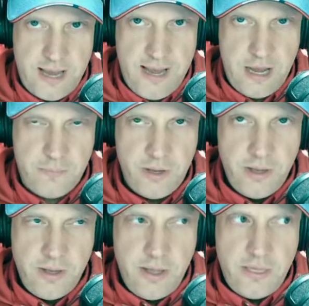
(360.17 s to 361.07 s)
game,
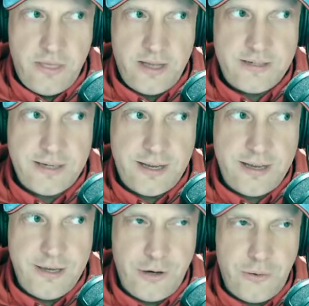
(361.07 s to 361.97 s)
that,
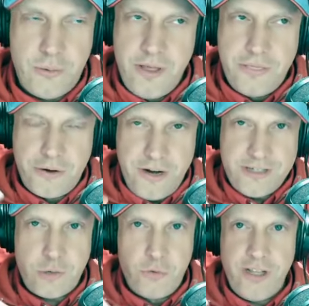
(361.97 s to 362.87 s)
there
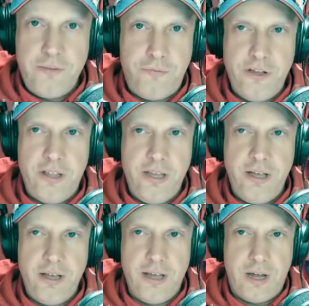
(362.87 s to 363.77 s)
is a really
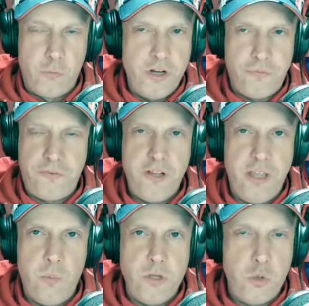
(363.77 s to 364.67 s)
feeling, a real
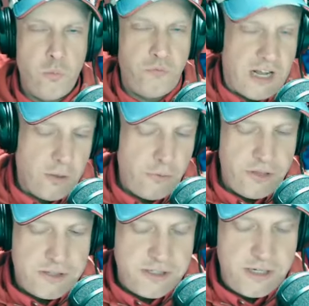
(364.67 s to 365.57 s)
feeling when you follow
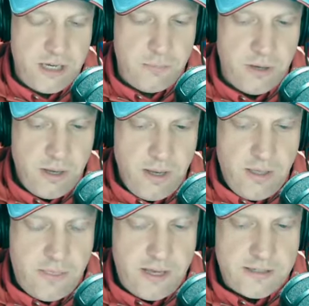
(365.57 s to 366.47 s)
this team,
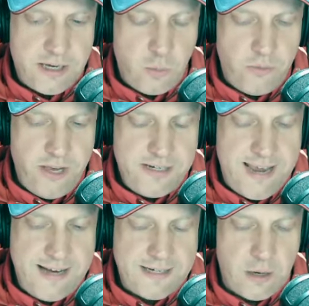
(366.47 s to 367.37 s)
that when they
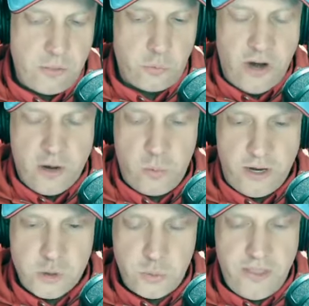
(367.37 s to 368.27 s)
take down the Red
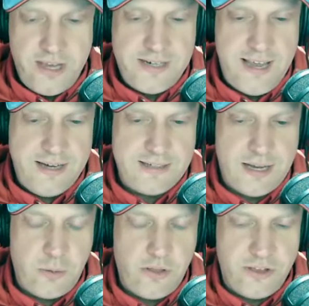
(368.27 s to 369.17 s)
Wings, when they take
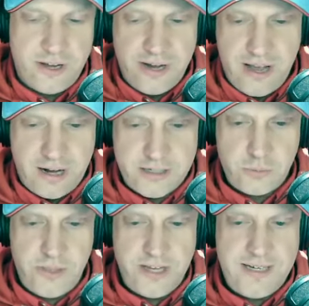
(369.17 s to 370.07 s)
down the
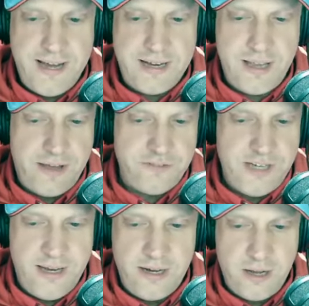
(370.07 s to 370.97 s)
Canucks, when they have
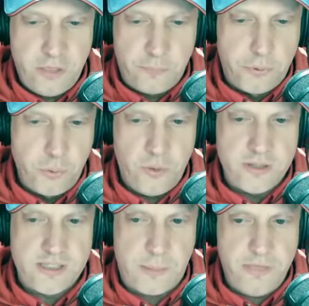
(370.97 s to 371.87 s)
taken down the
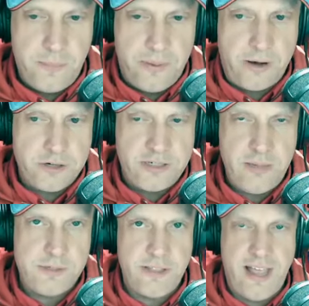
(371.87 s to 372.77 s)
Bruins, some of the better
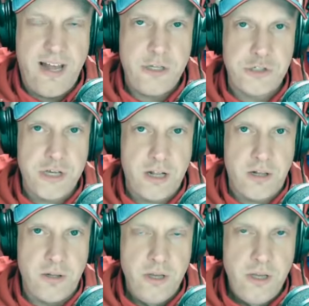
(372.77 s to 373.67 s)
teams in the
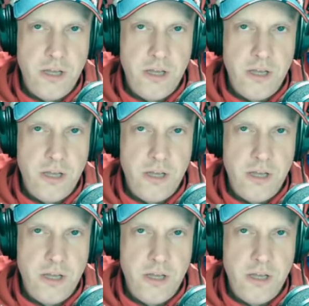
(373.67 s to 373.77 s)
NHL,